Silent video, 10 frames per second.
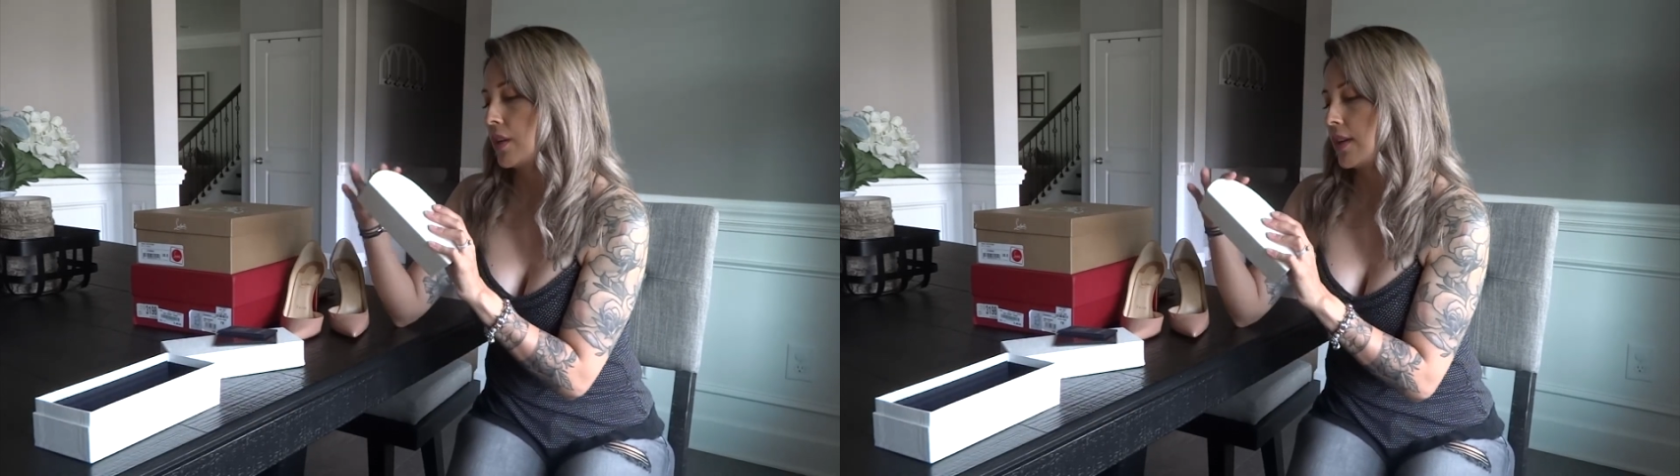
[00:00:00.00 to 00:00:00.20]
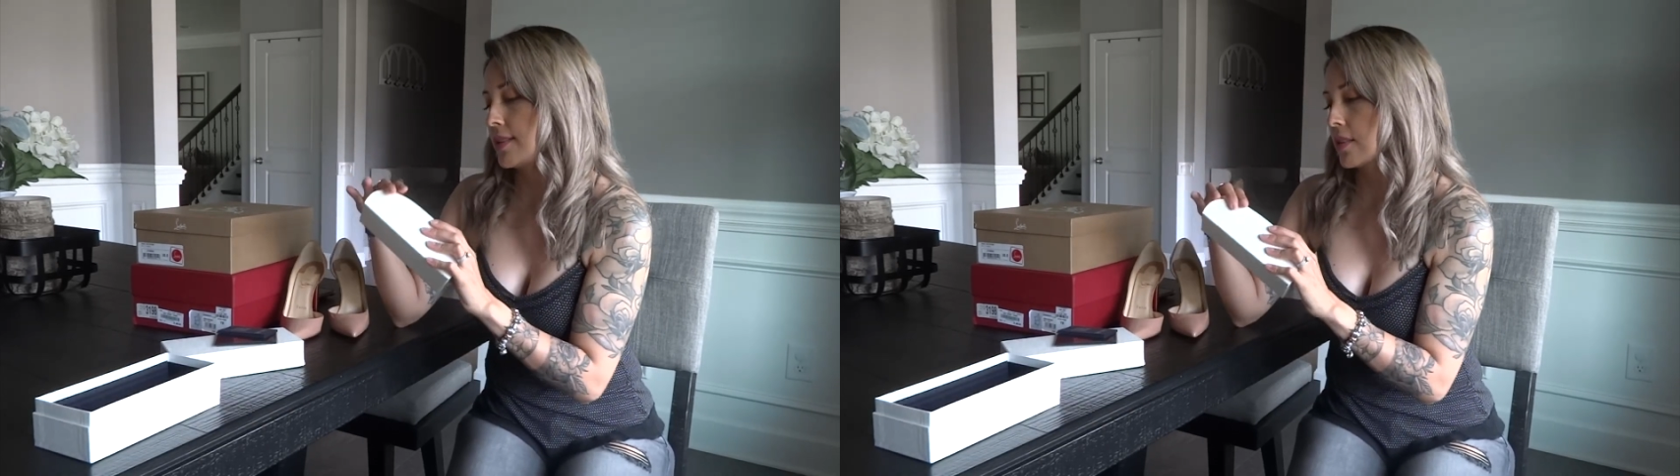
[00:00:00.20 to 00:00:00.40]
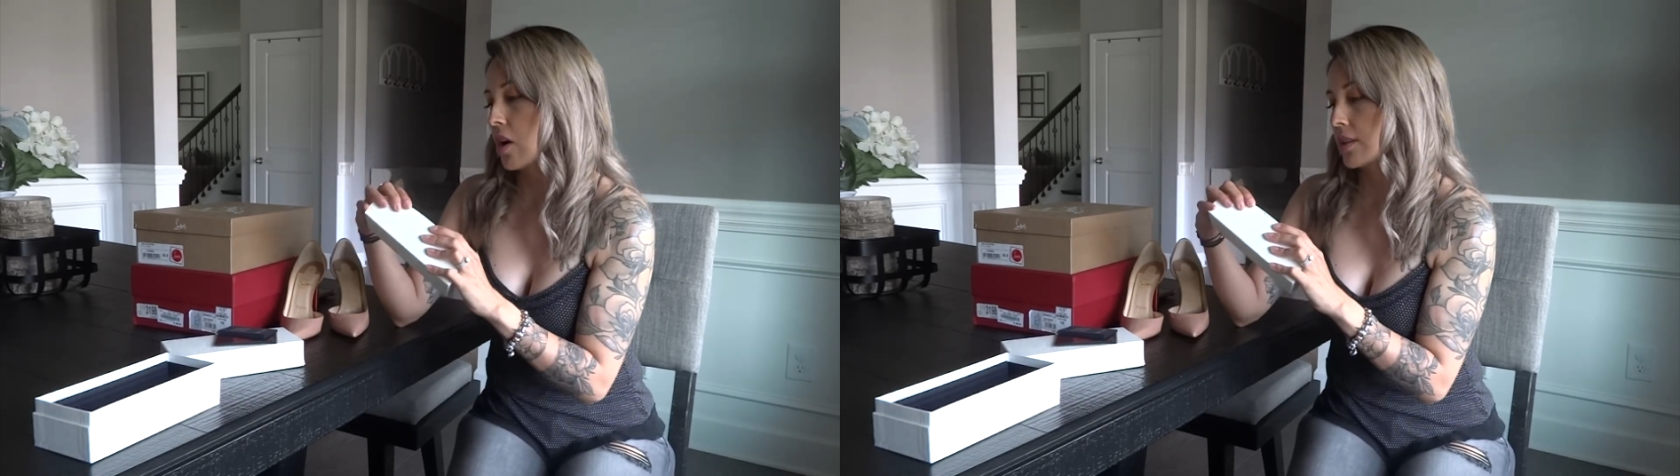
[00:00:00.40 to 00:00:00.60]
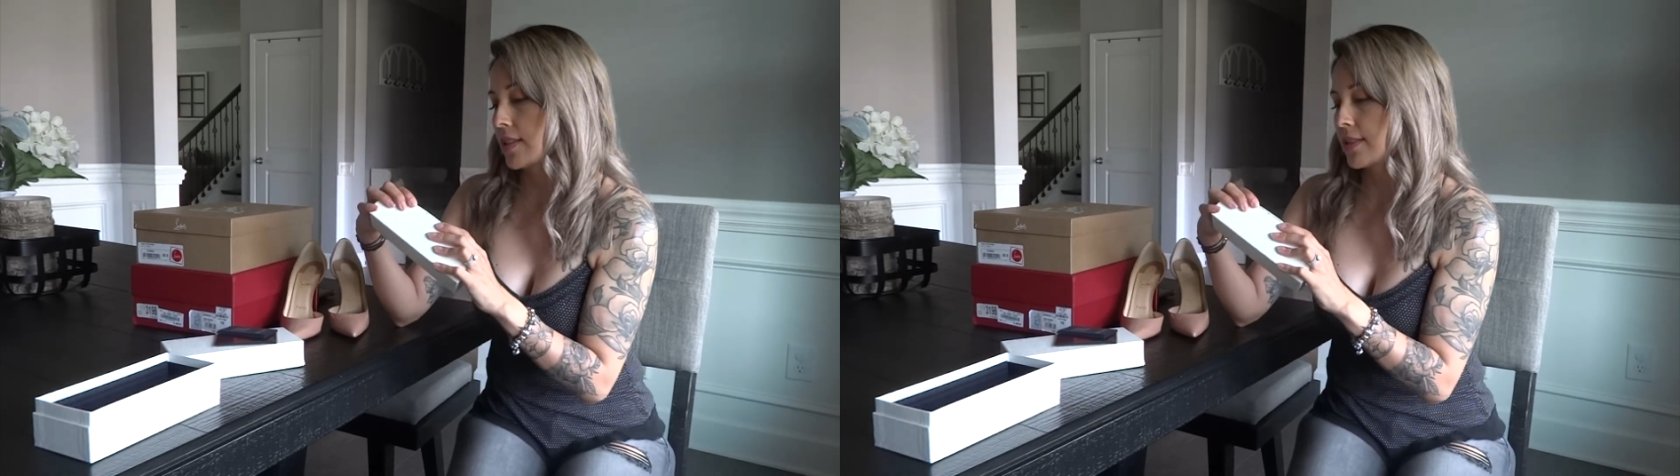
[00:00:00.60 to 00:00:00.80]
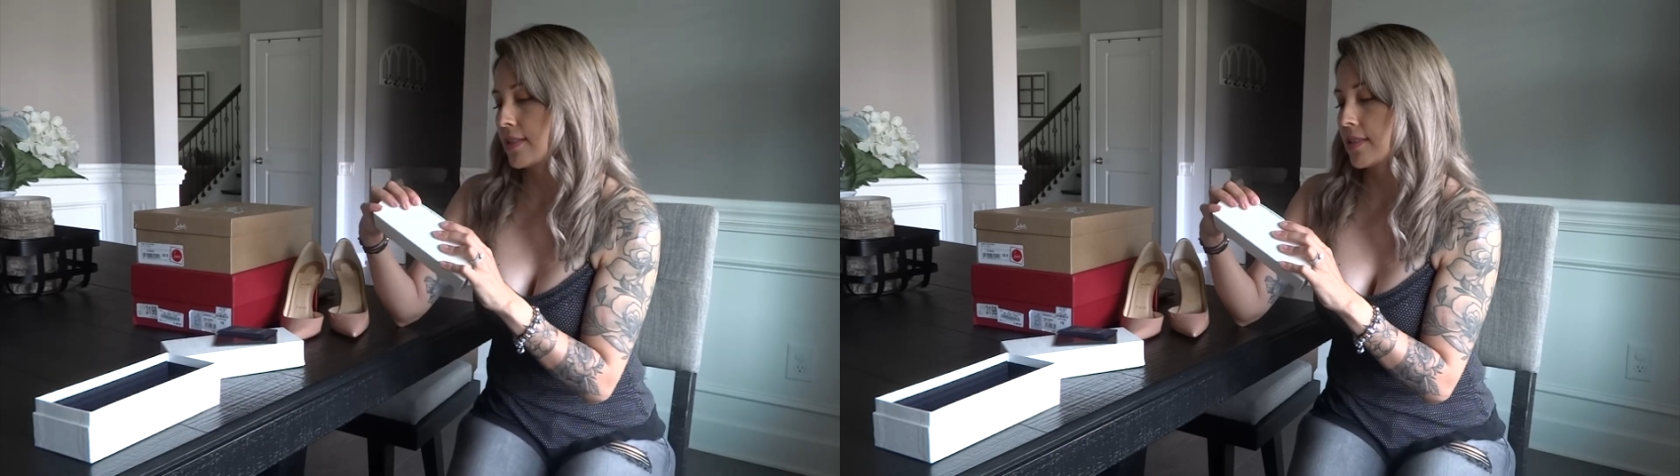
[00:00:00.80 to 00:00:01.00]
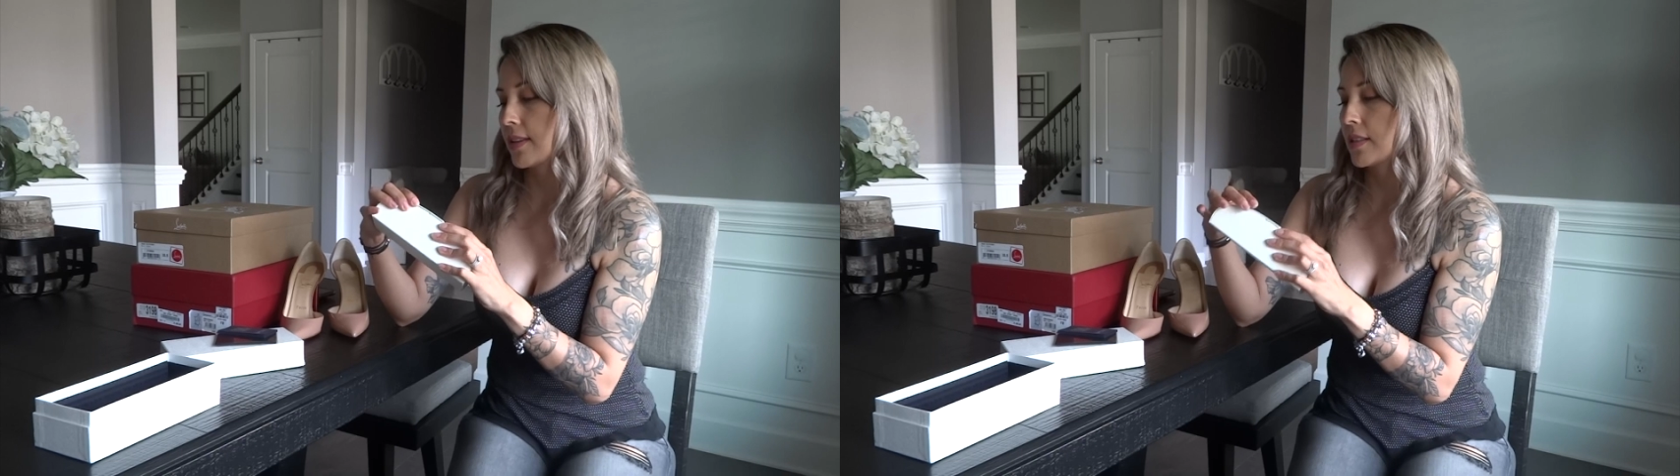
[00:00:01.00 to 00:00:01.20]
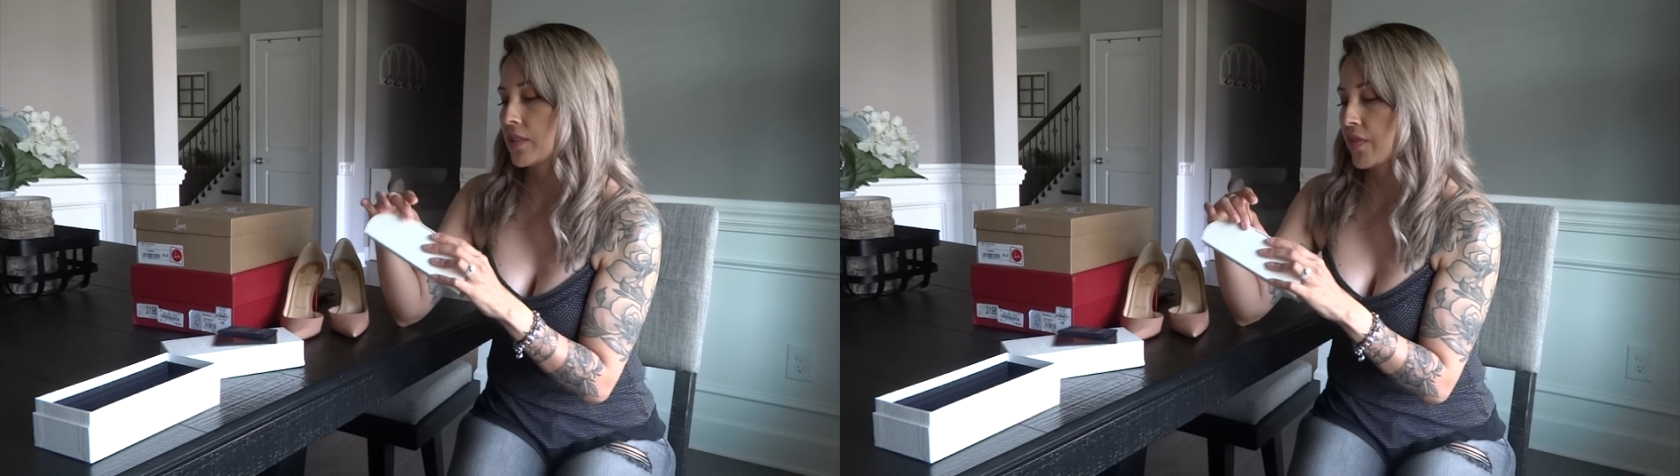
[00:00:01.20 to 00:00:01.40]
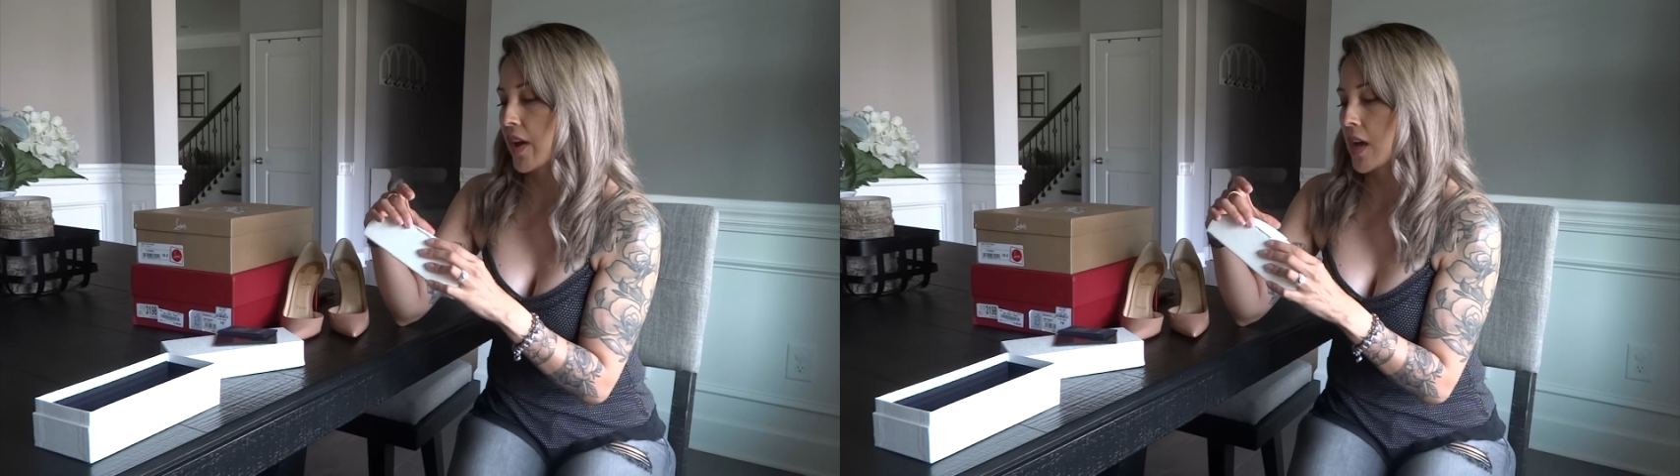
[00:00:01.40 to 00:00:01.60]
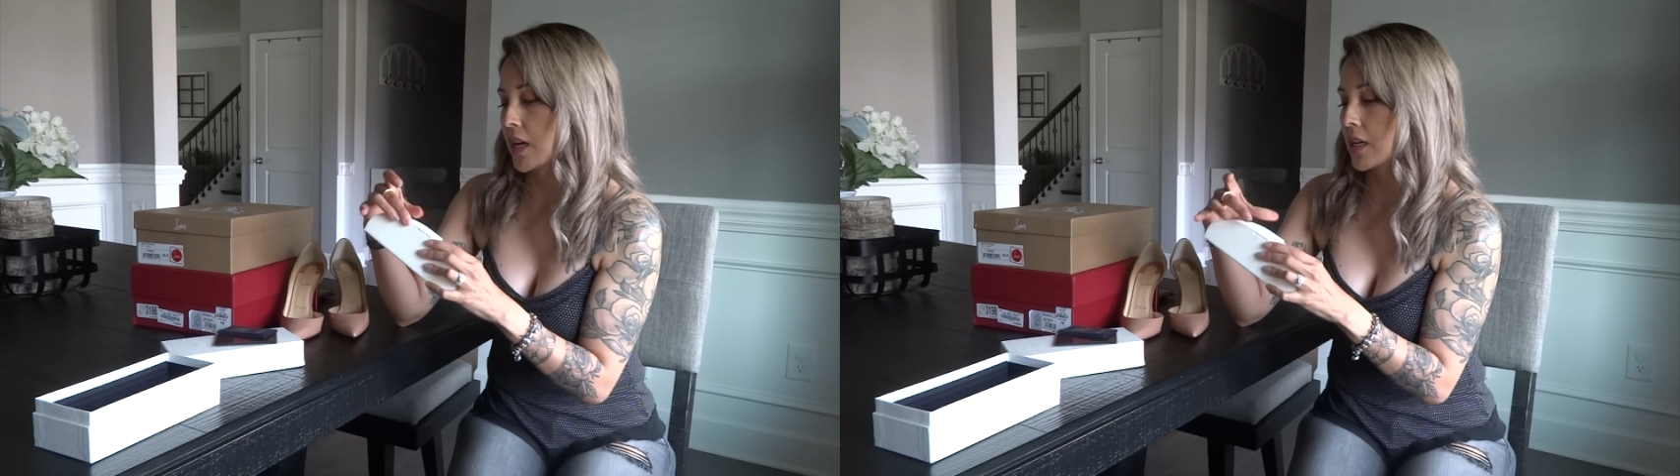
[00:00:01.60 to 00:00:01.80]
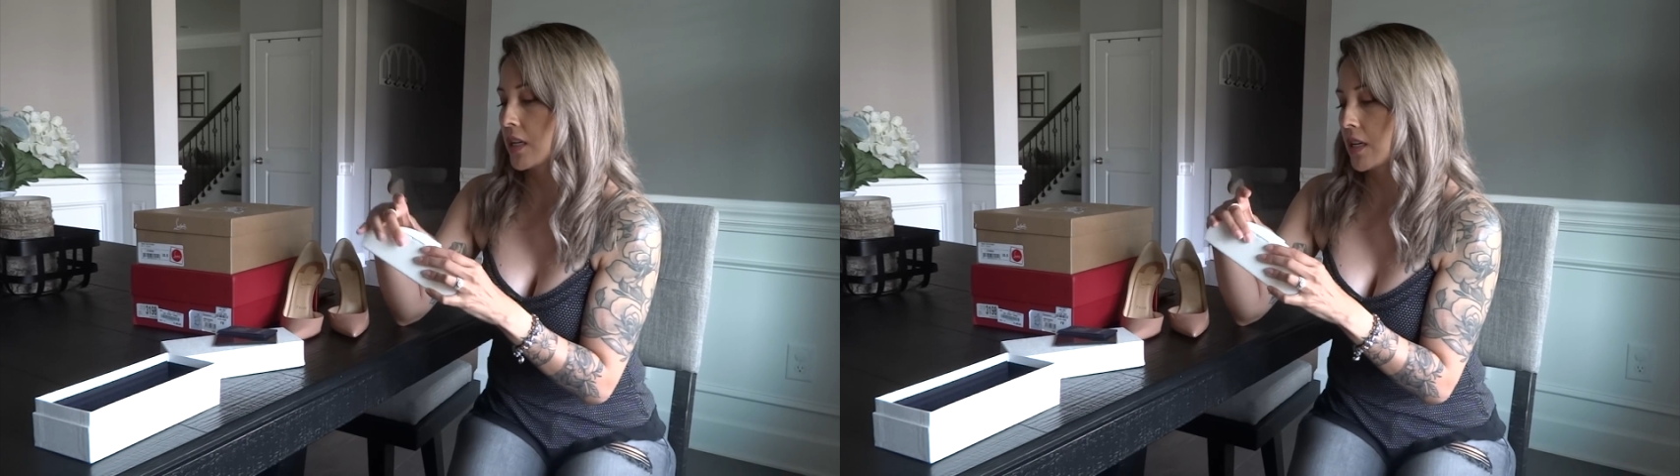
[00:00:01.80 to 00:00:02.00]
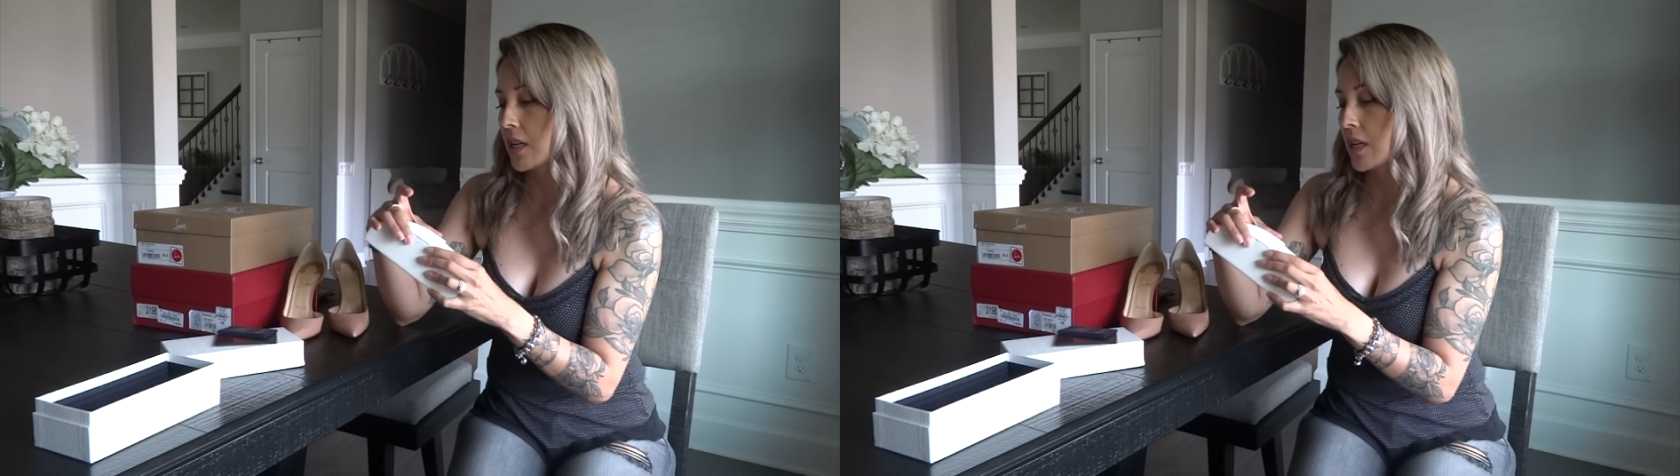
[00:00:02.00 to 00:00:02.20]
its contents is fine.